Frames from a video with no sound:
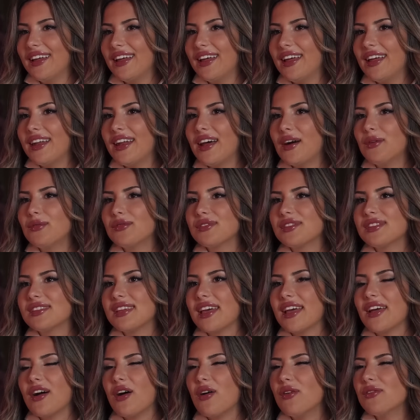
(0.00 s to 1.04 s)
And I would
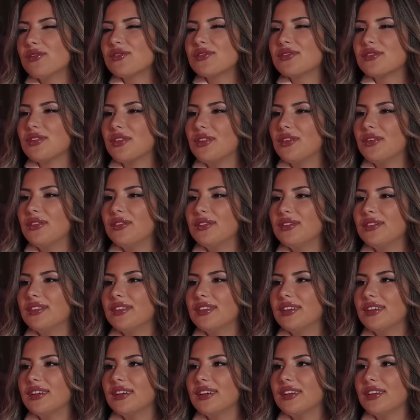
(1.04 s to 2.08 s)
say also,
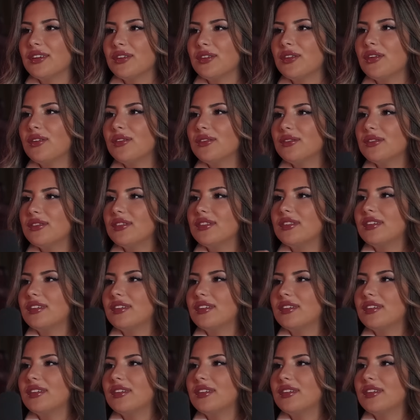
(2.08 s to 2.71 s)
you know,